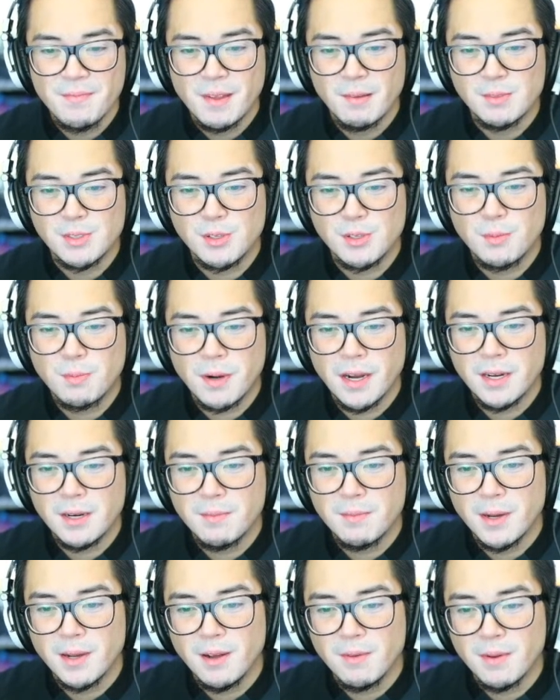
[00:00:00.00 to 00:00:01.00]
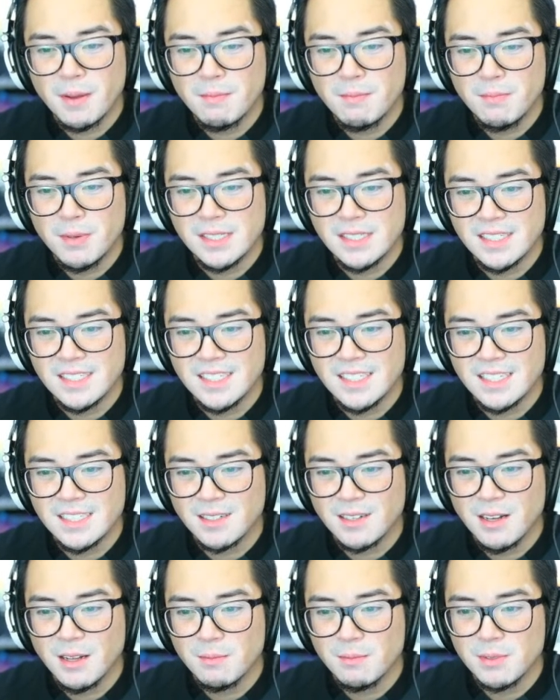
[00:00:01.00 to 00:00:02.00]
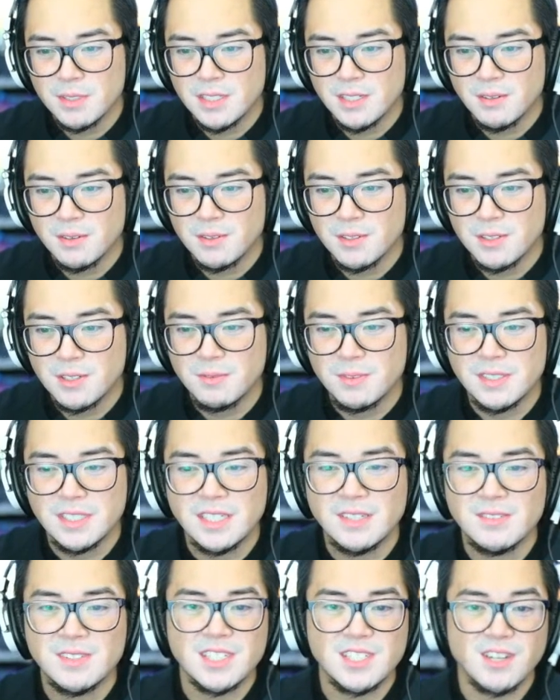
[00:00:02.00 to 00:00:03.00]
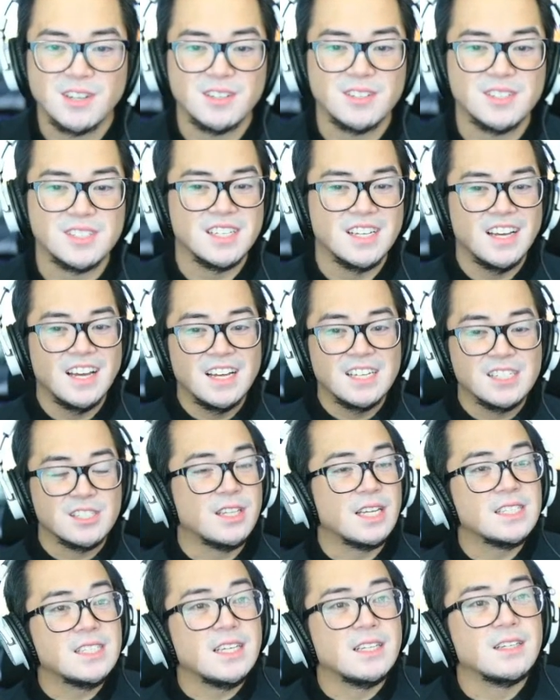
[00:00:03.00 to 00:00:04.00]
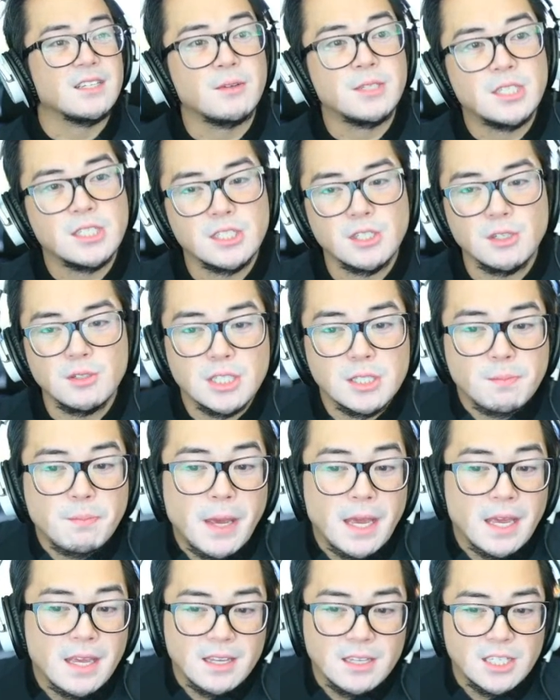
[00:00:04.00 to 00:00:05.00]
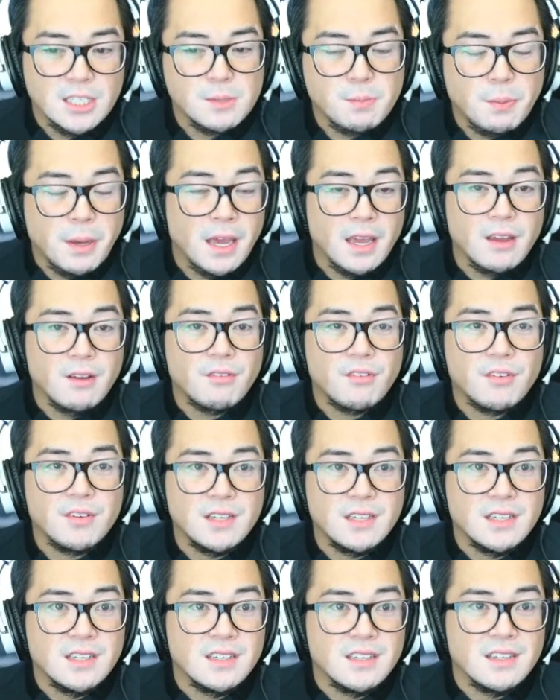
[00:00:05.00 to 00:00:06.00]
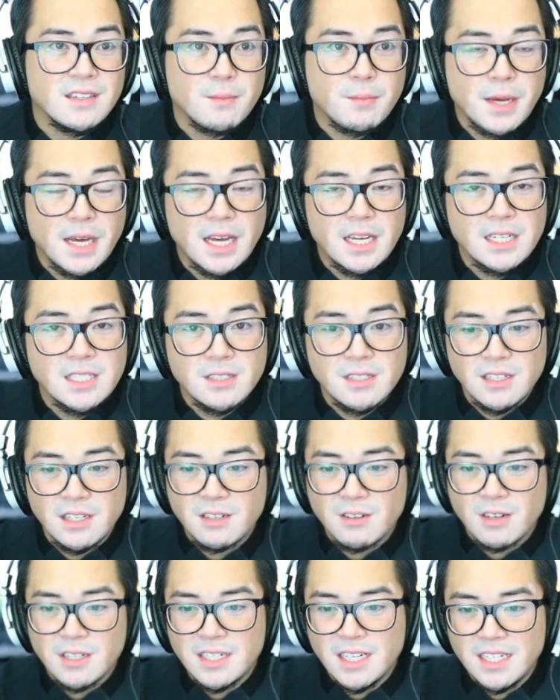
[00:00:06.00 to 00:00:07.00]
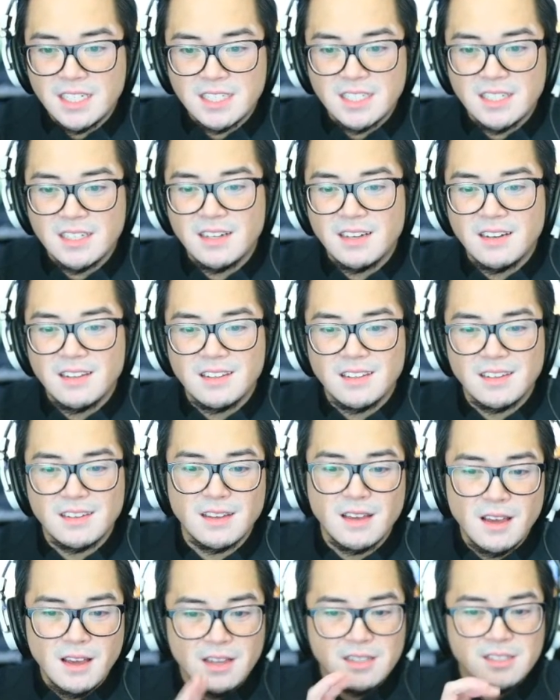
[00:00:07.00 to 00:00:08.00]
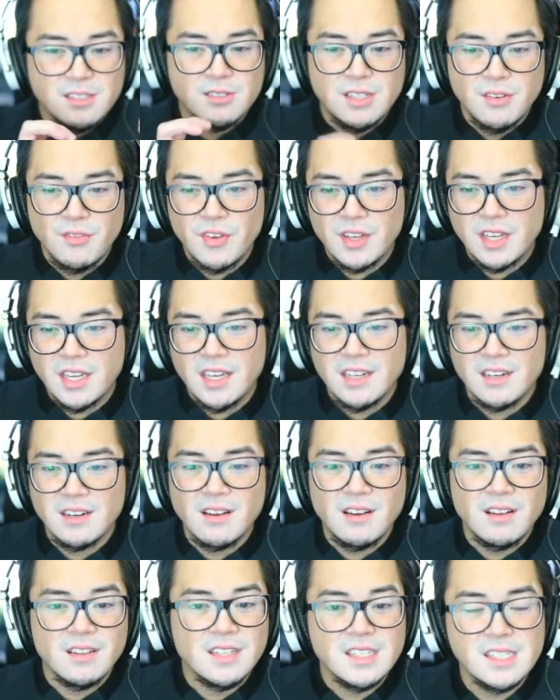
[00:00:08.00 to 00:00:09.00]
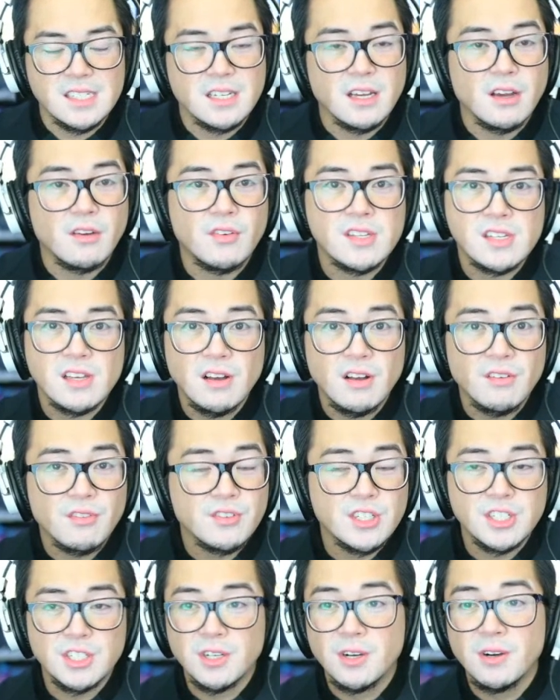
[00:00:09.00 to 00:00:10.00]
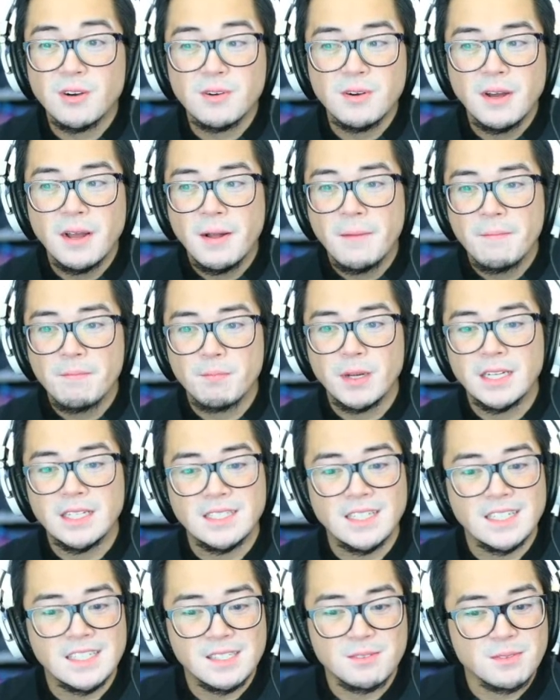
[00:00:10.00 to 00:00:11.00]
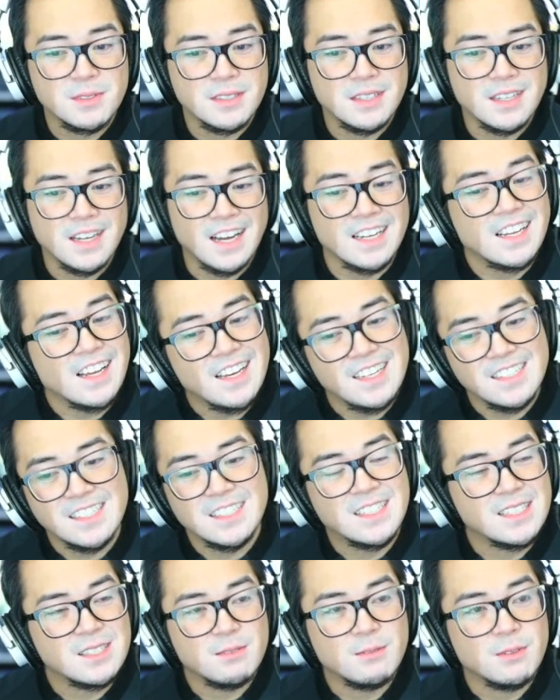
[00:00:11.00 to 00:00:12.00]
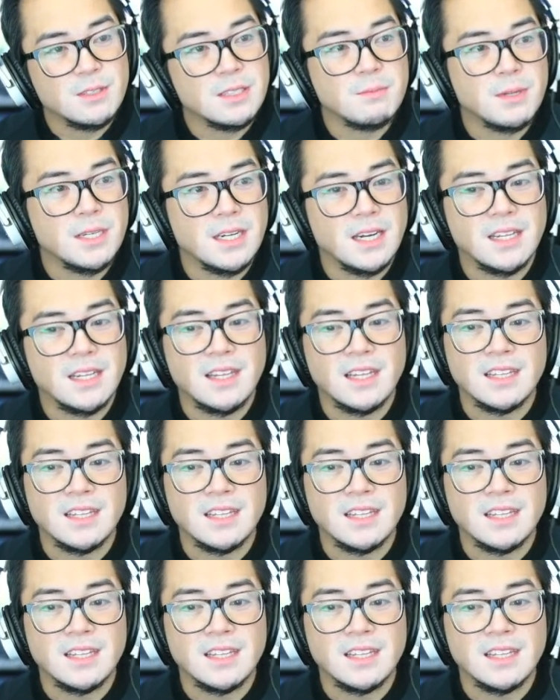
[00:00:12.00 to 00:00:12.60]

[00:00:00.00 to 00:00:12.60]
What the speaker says: So proud about all my business has accomplished in order to receive such honors. So that's it. You just pay for the badge, the accreditation, the certificate, and all this stuff. It's all for show, but it doesn't. Guys, it doesn't really mean anything.